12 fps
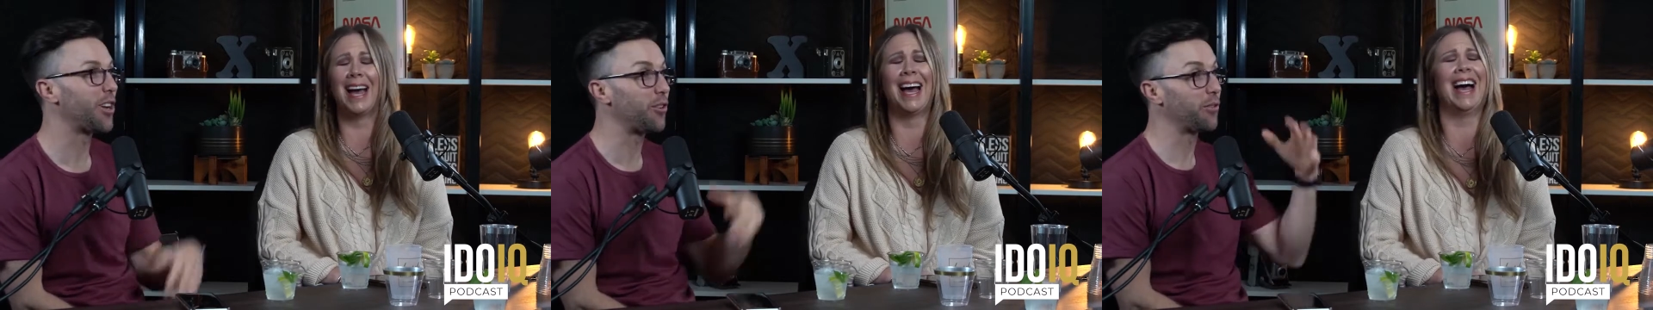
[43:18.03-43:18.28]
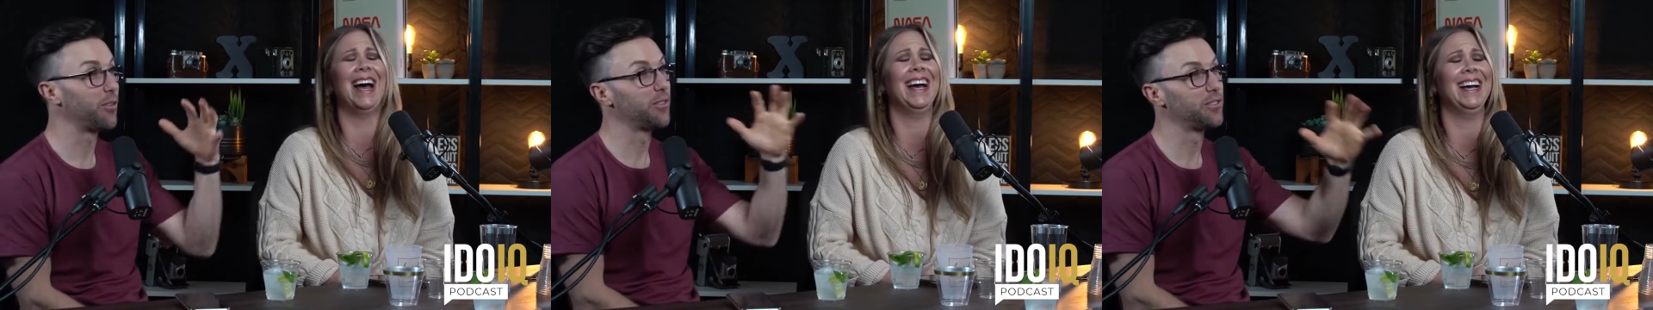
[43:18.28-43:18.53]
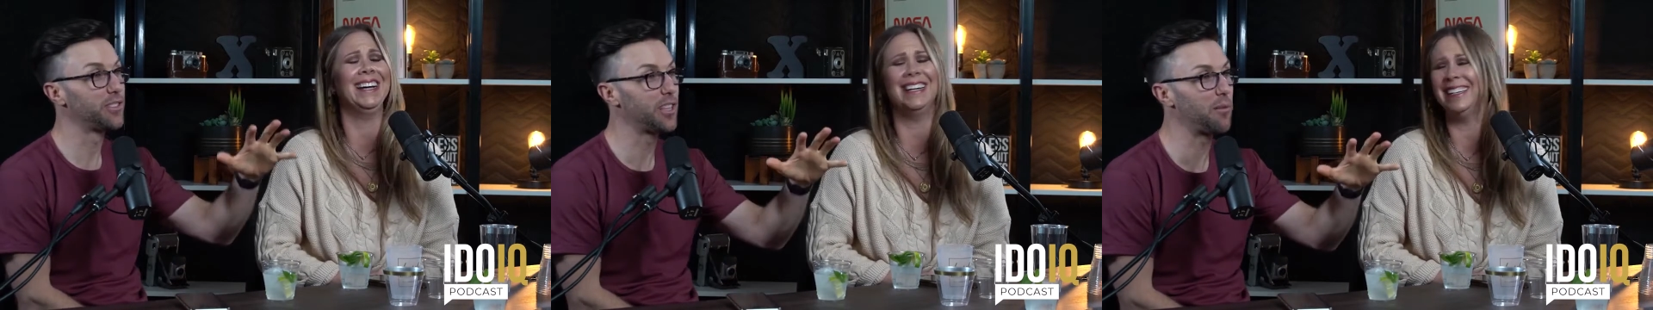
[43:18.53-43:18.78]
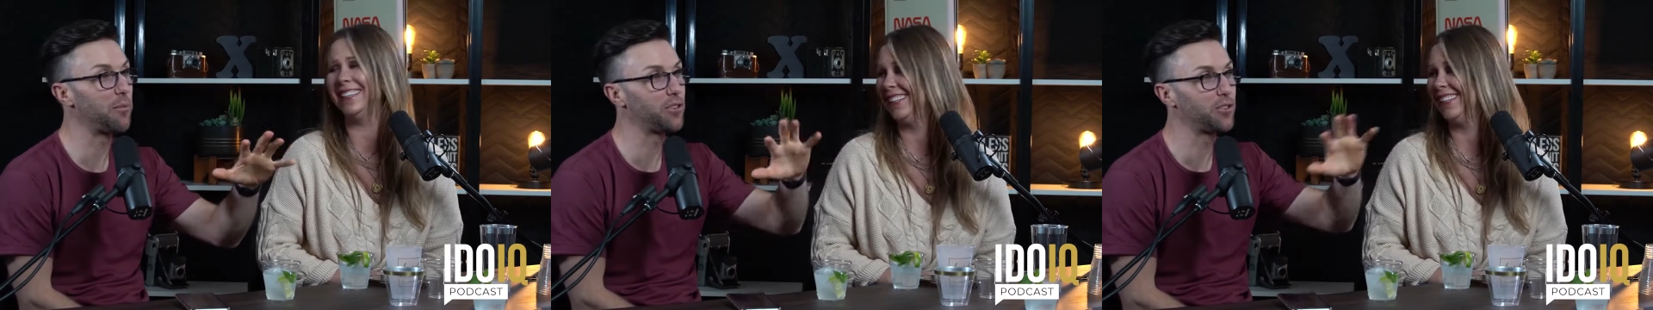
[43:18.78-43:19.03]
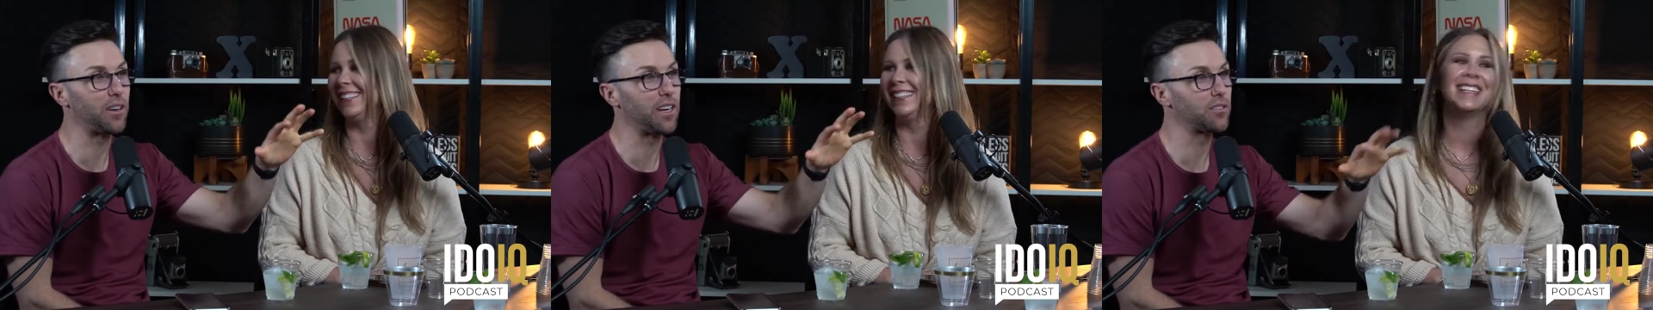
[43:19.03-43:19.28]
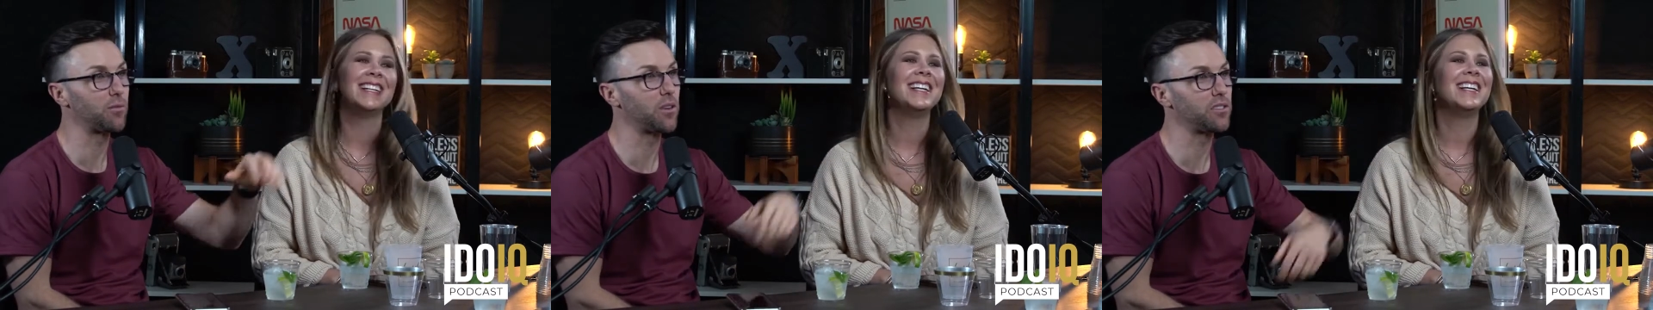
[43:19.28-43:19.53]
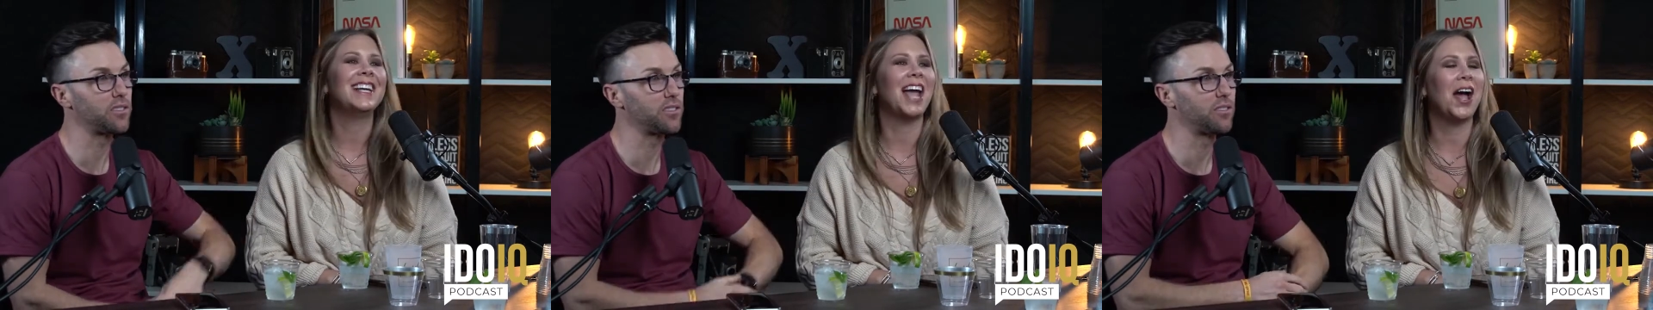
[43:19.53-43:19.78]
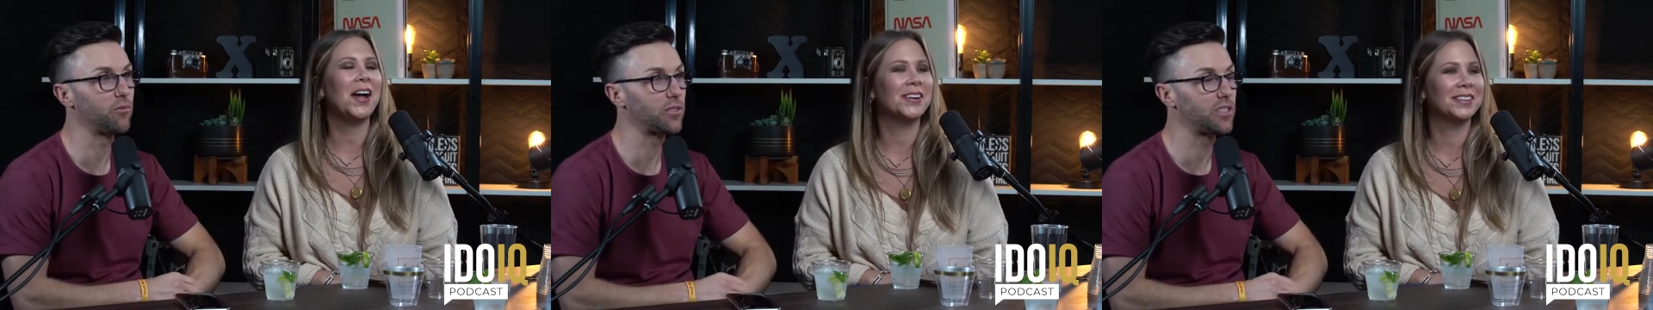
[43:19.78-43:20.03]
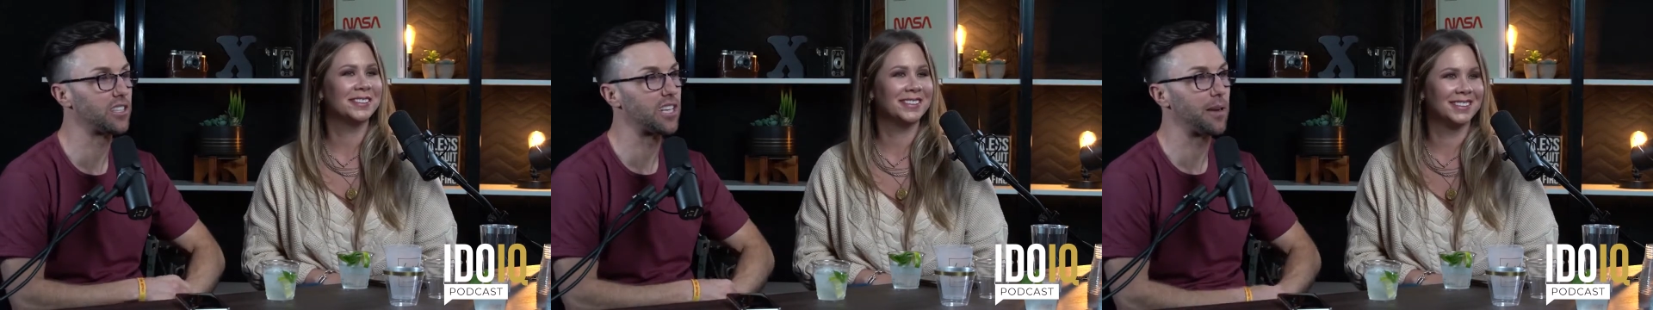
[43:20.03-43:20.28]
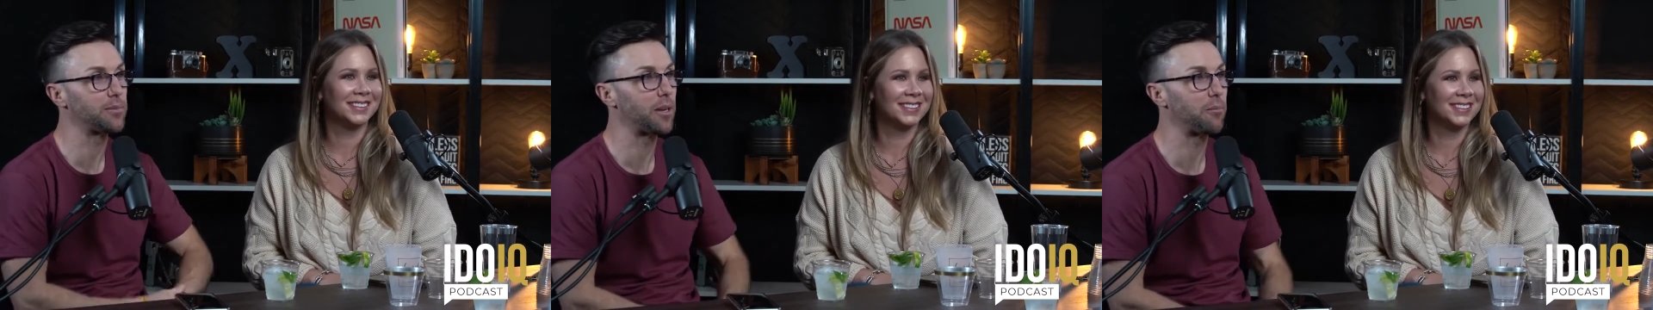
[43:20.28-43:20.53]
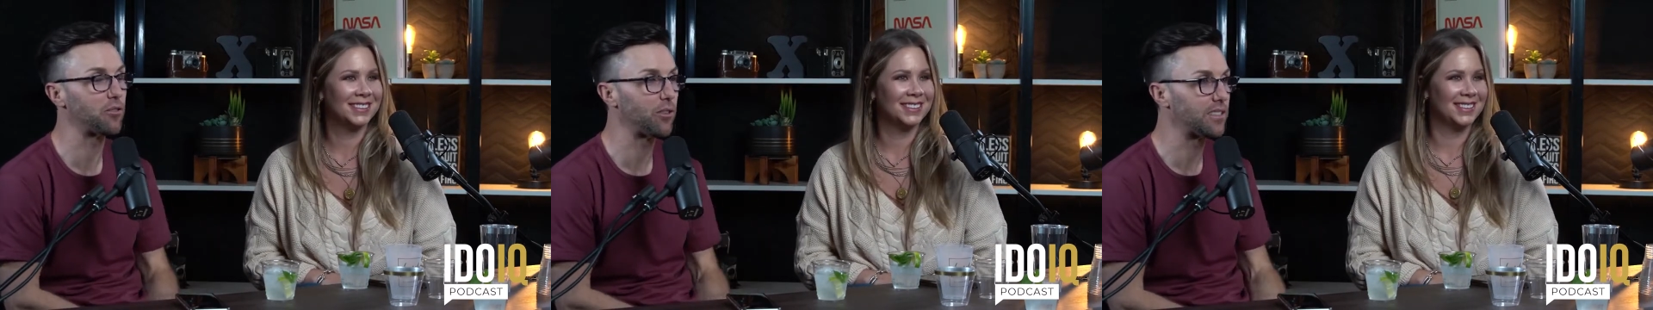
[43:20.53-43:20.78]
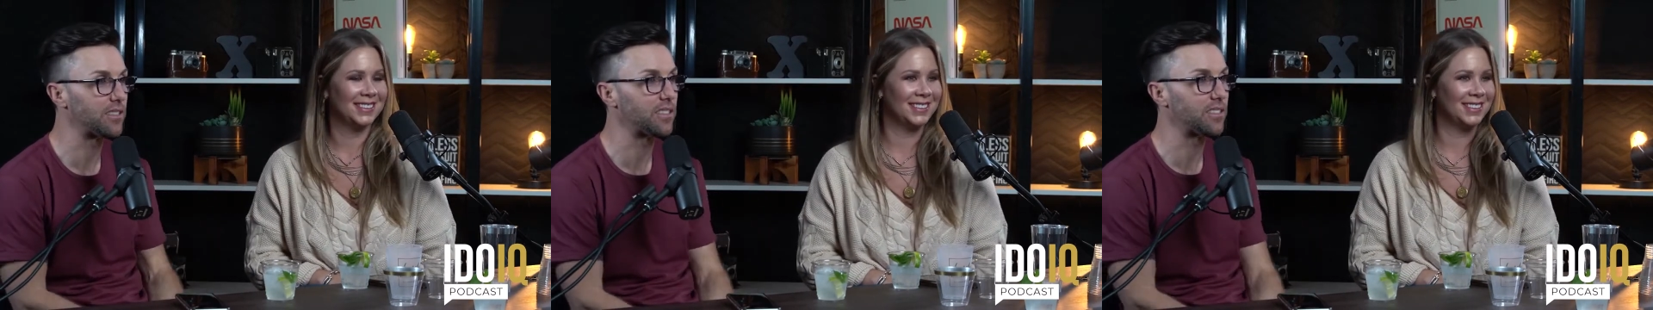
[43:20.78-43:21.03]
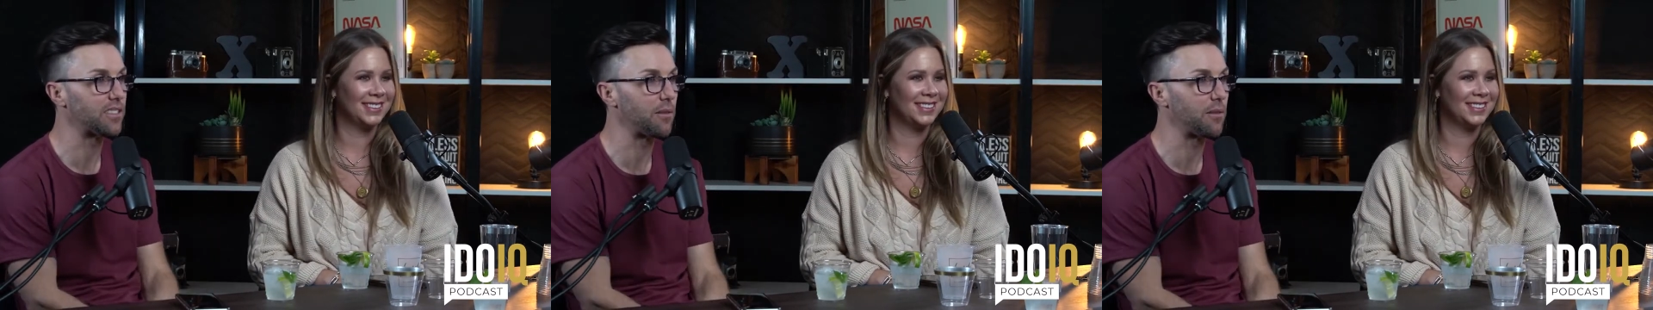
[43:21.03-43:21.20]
Speaker 1: so, summer drinks. What's yeah. what's the top summer drinks this